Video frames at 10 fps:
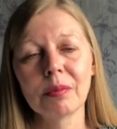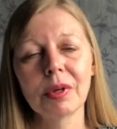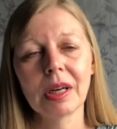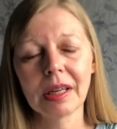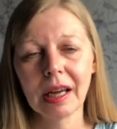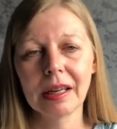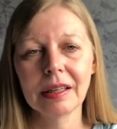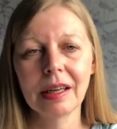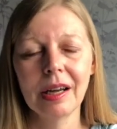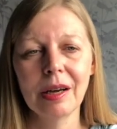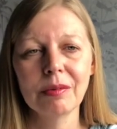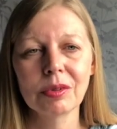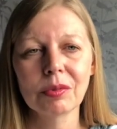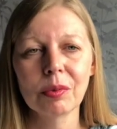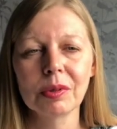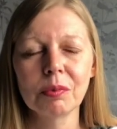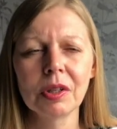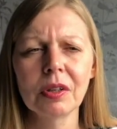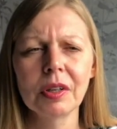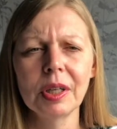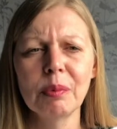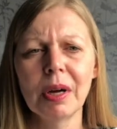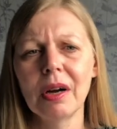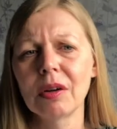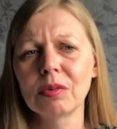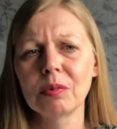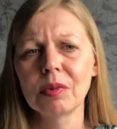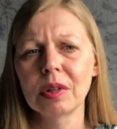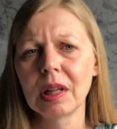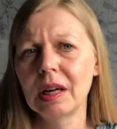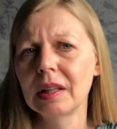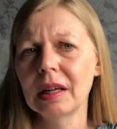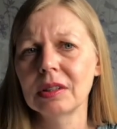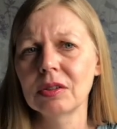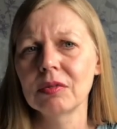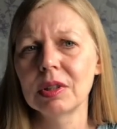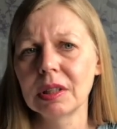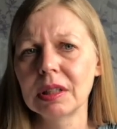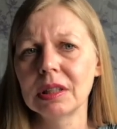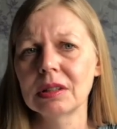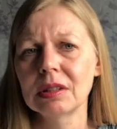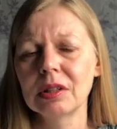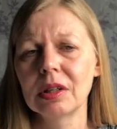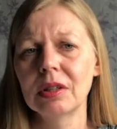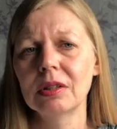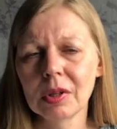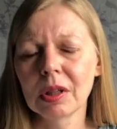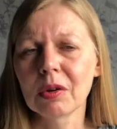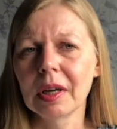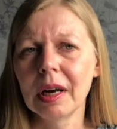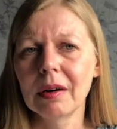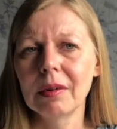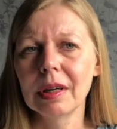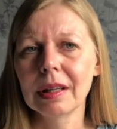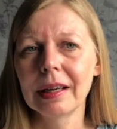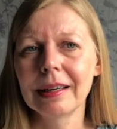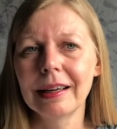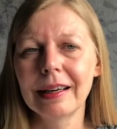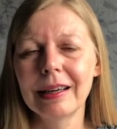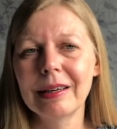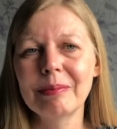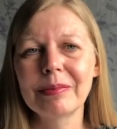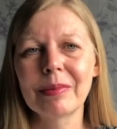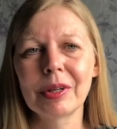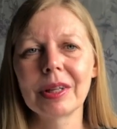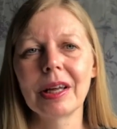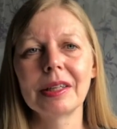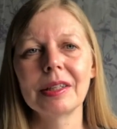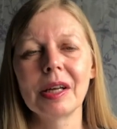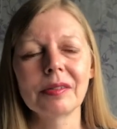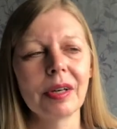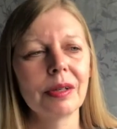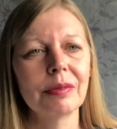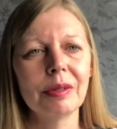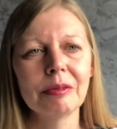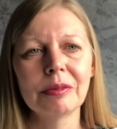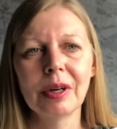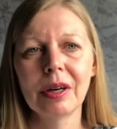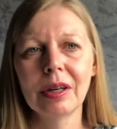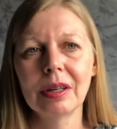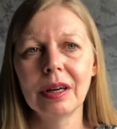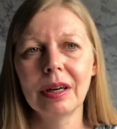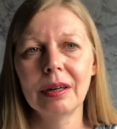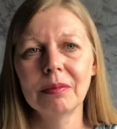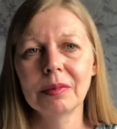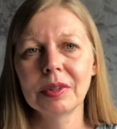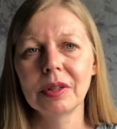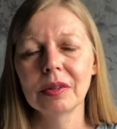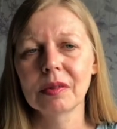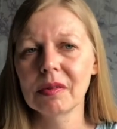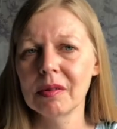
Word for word: But again, um, just when, when you're on eBay or something like that, you just really need to know what you're looking at really, um, what you're letting yourself in for, um, you know,